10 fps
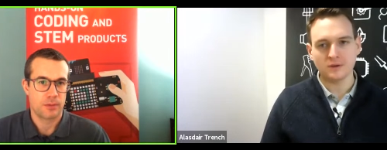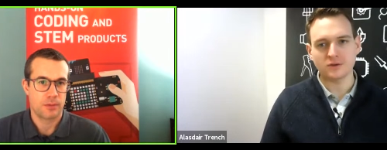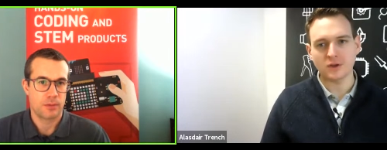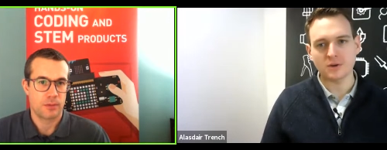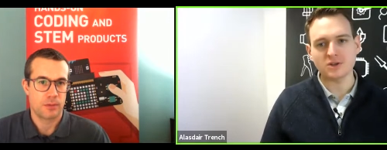
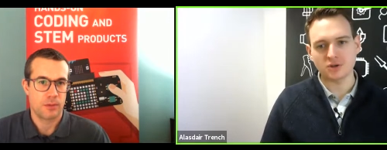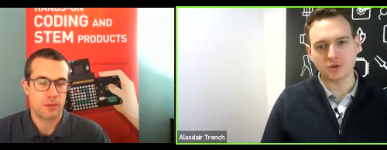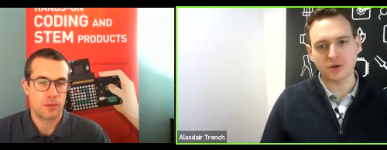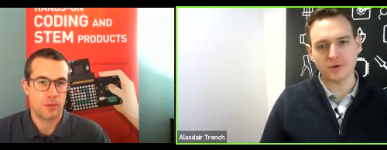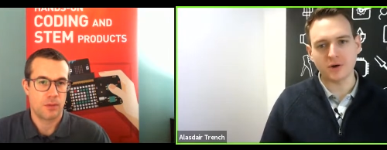Speaker 1: So,
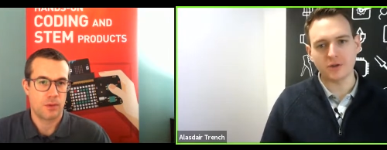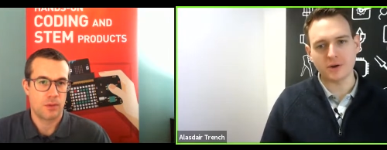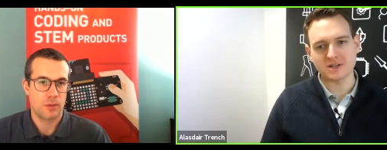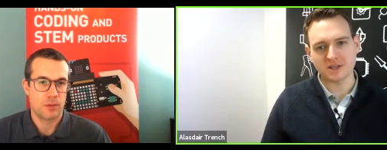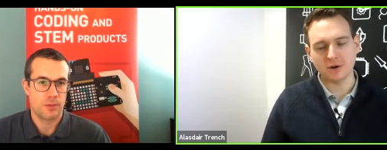so
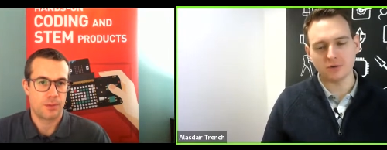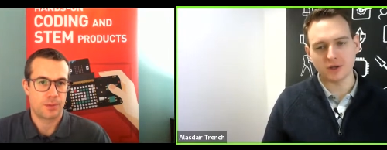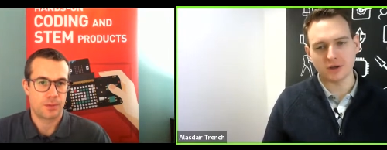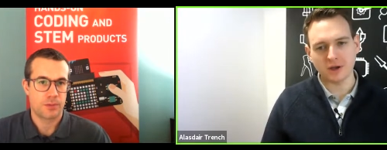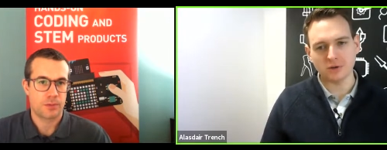although it's the
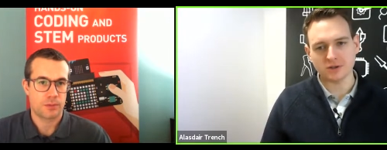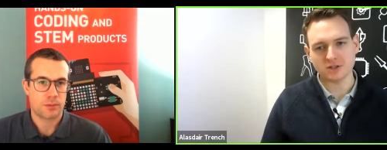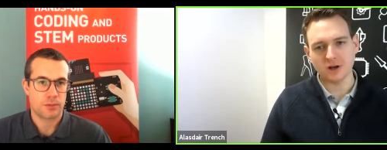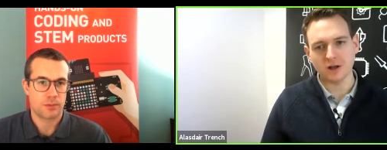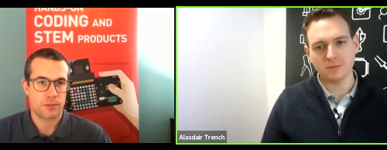older the older
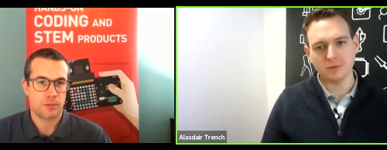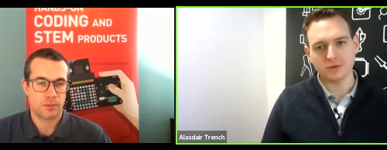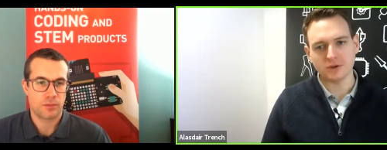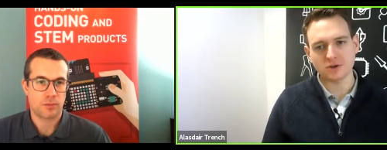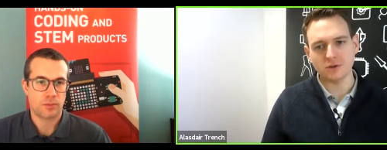style
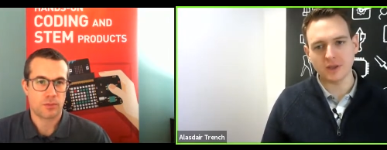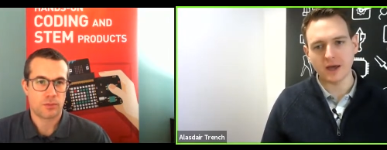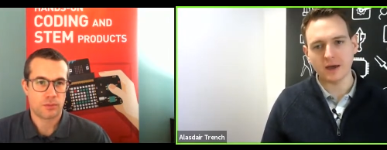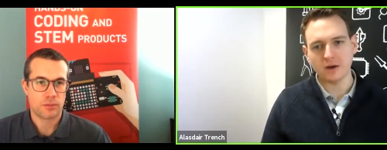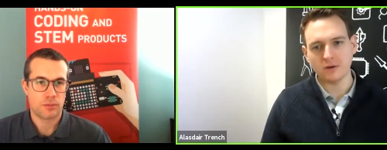board that's on
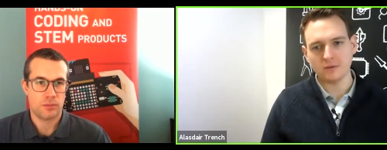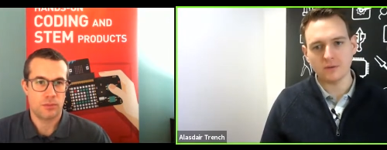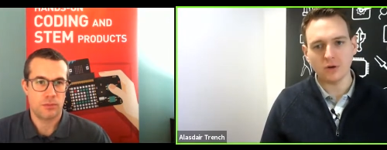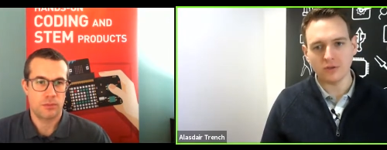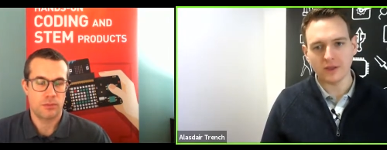that
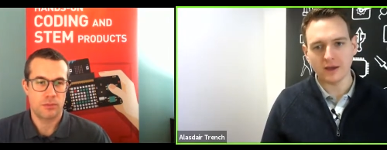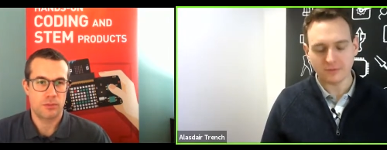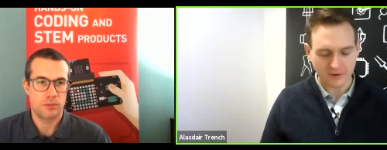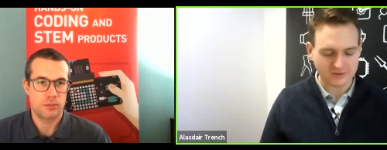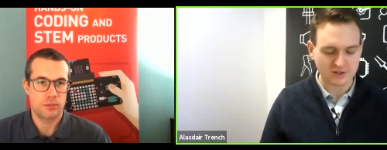on that
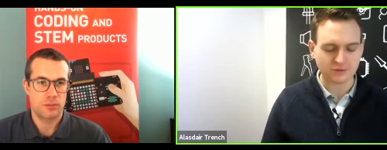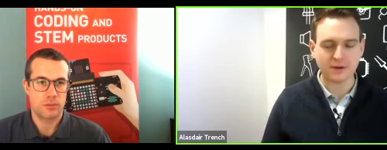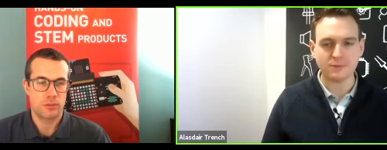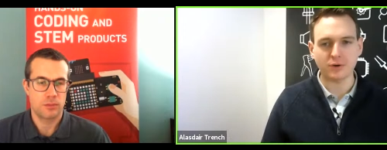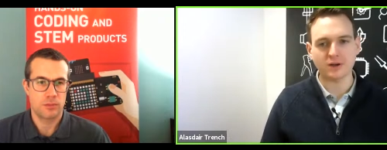
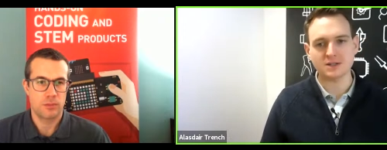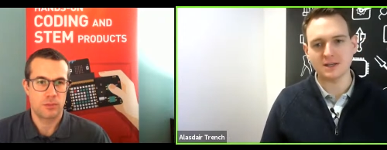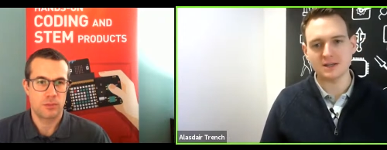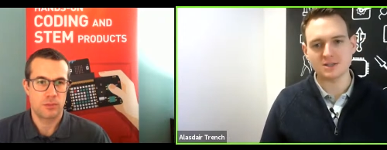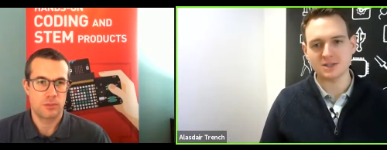5638 product,
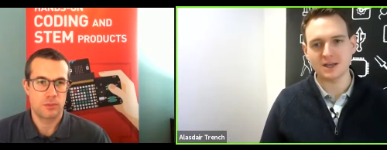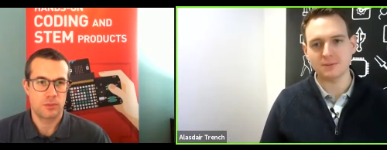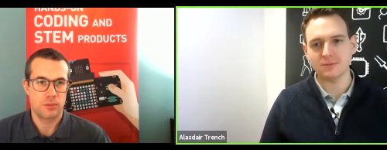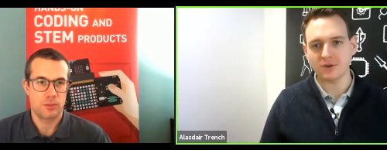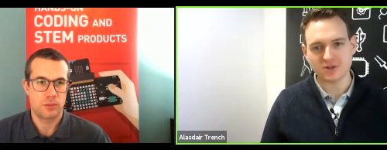it is the
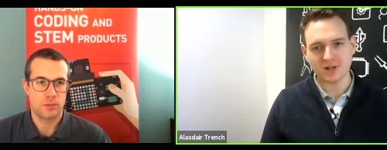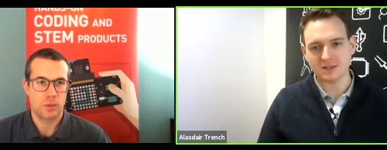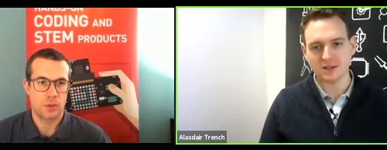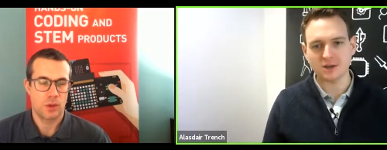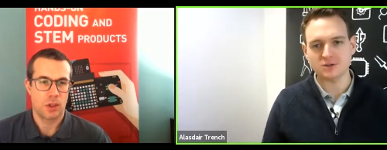same
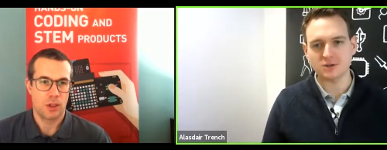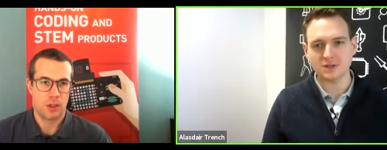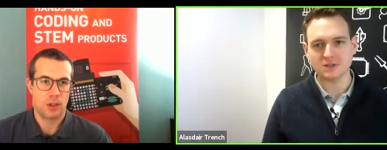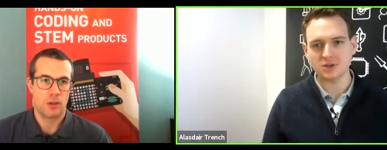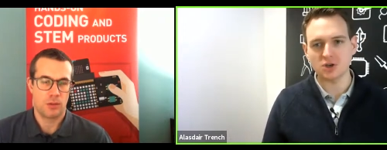functionality that goes through
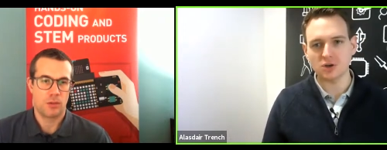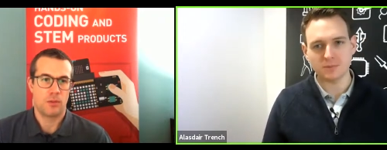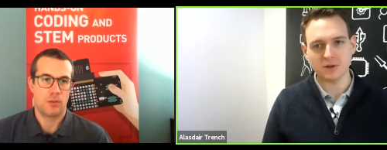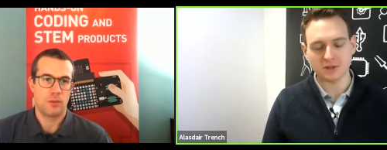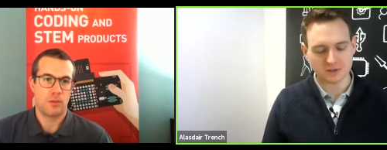this. So you
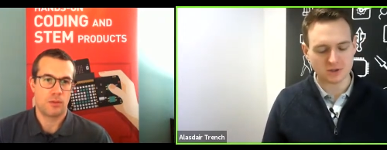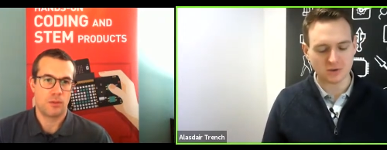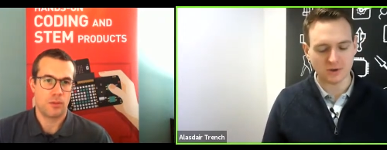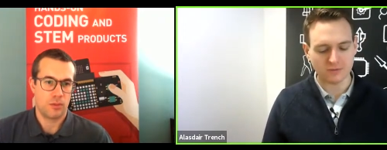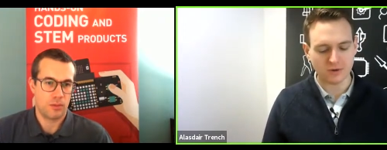could build a
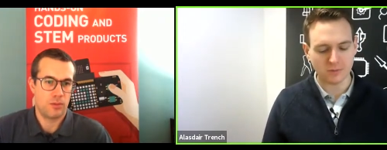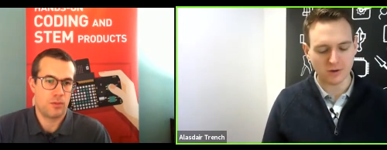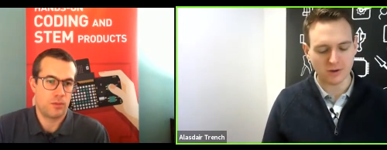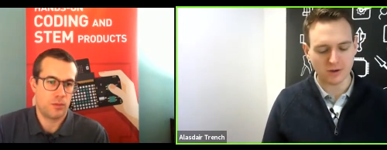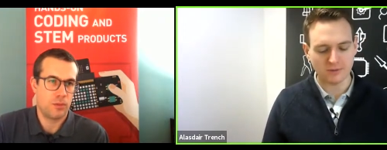two wheel
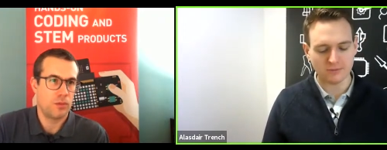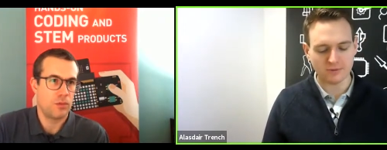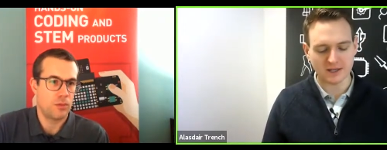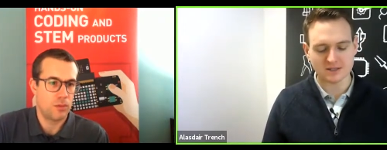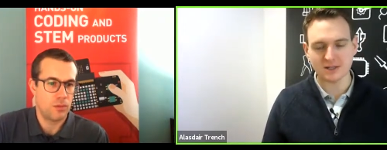robot uh,
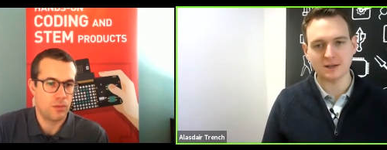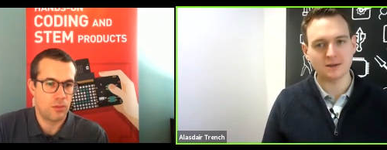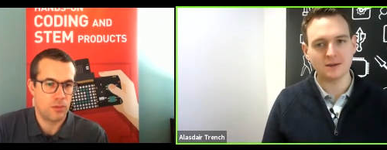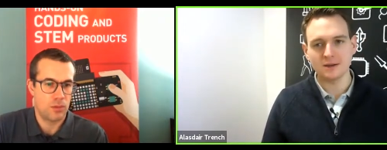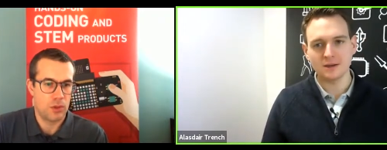really easily.
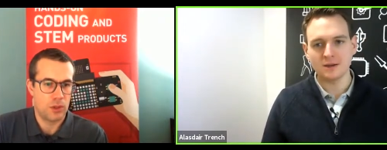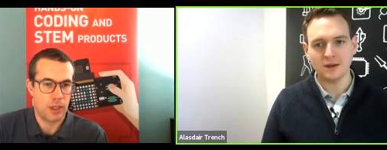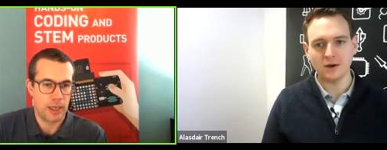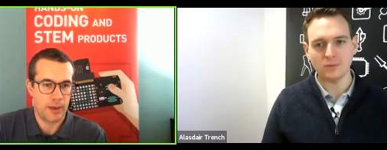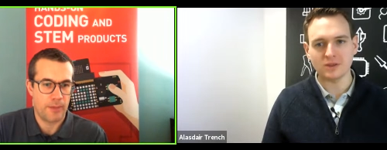
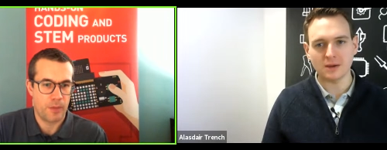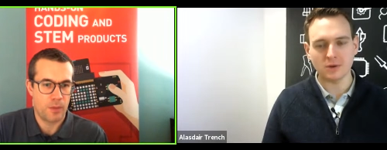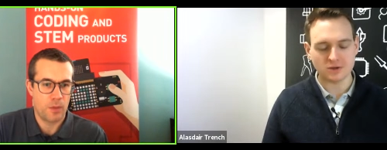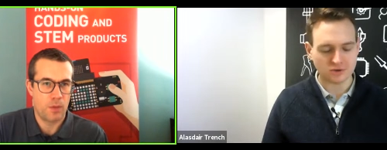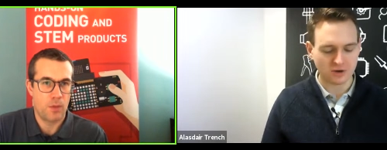Yeah. With that
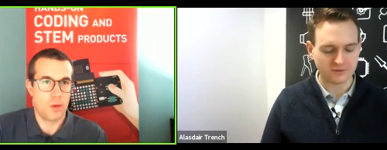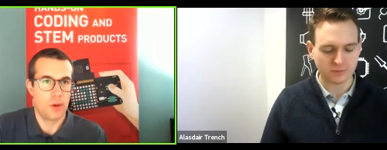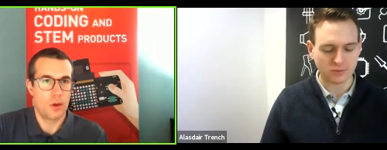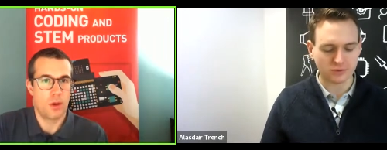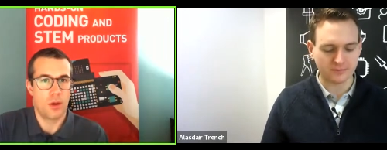motor driver
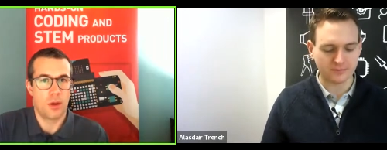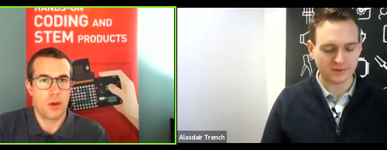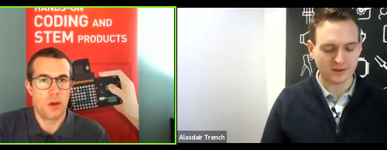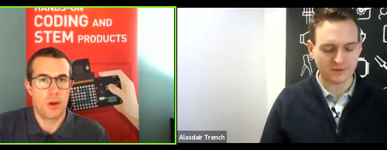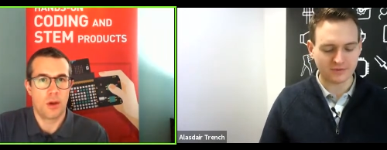board,
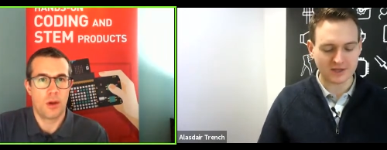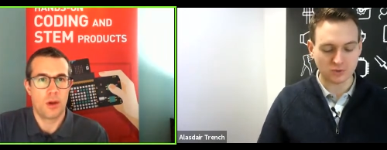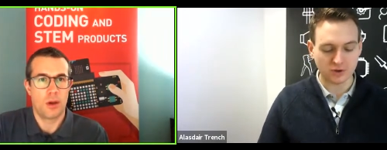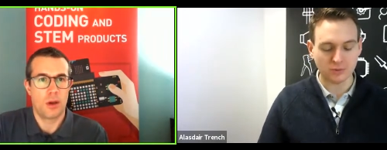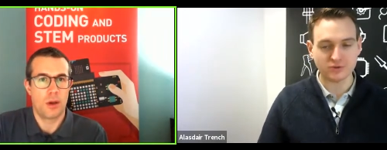if that's
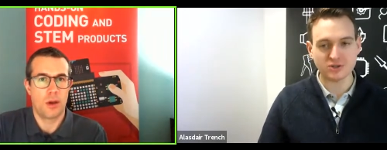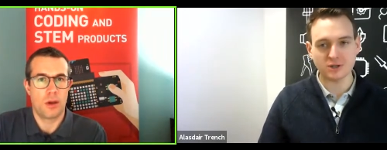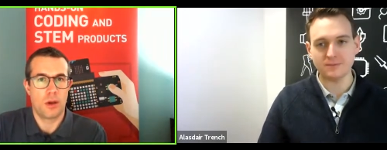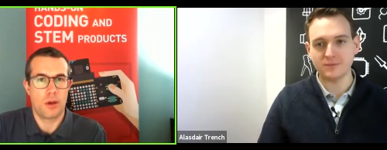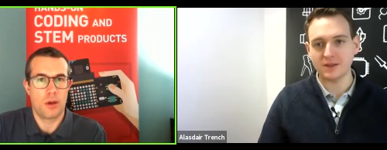all you want to
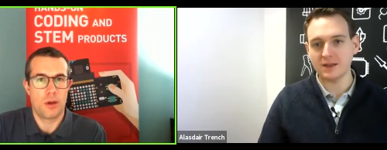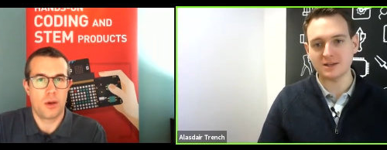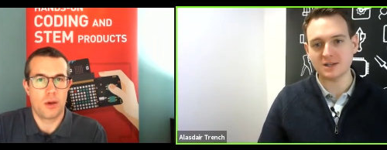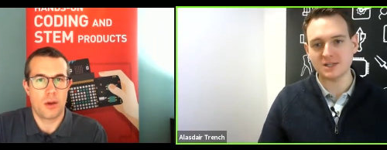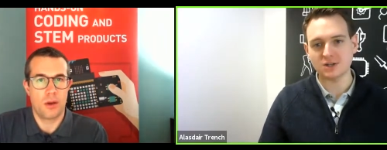do, and
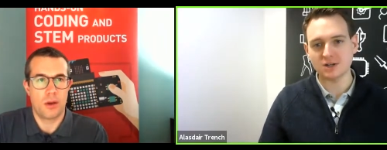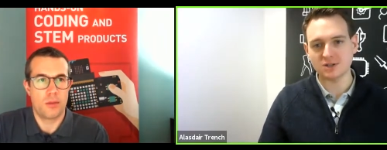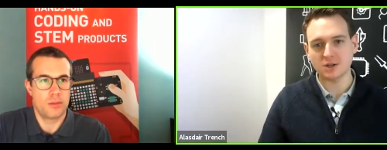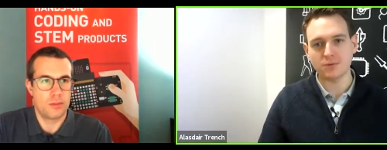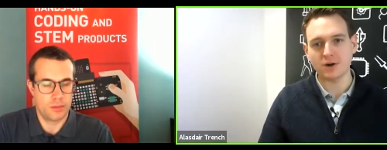it, it's nice
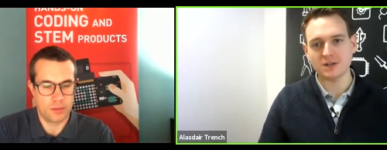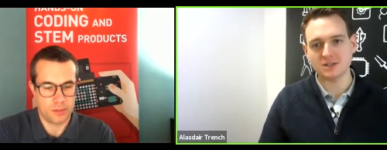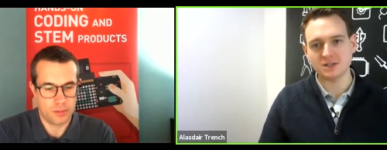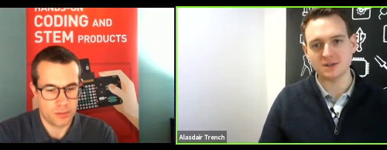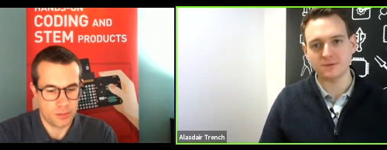that the
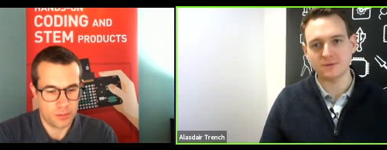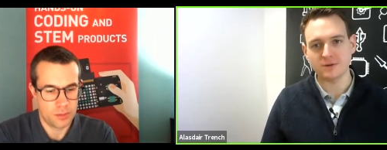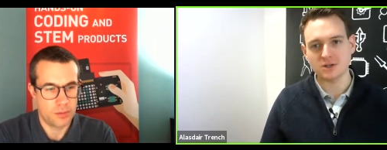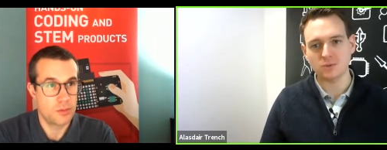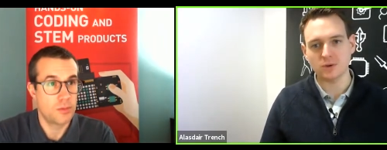prices are different
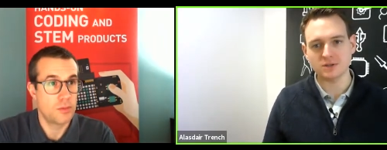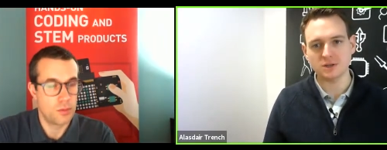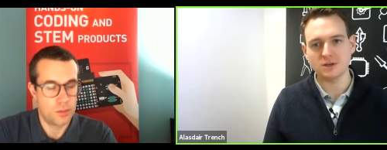for each one, so